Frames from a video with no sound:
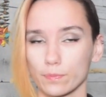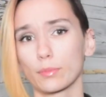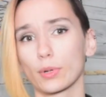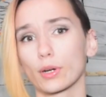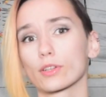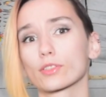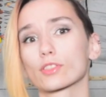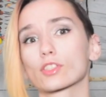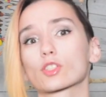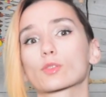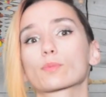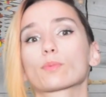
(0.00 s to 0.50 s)

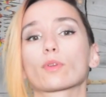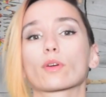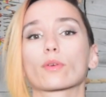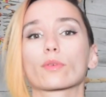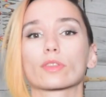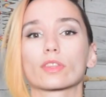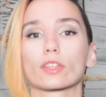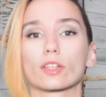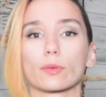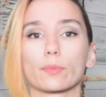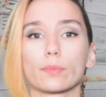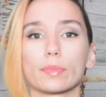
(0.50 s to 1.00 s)
Birds explore
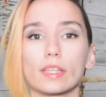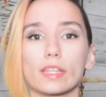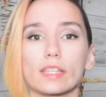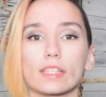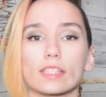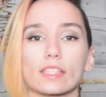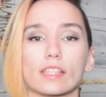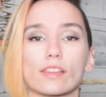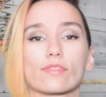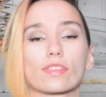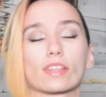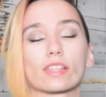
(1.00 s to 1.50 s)
with their
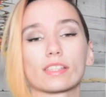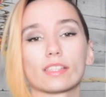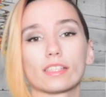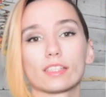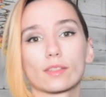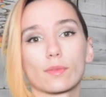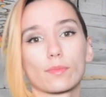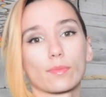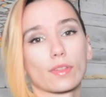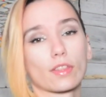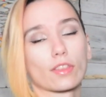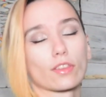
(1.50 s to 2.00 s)
beaks. If they see
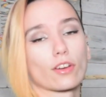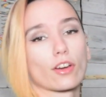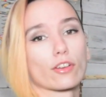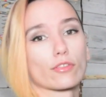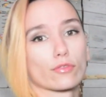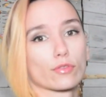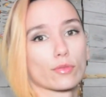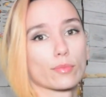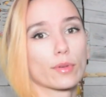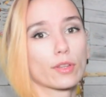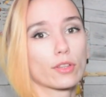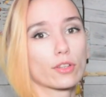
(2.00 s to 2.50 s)
something they're
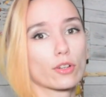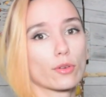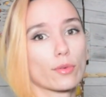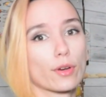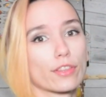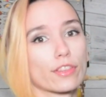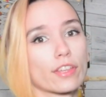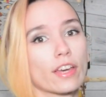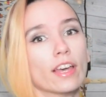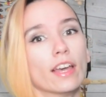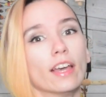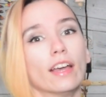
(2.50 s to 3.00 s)
unfamiliar with,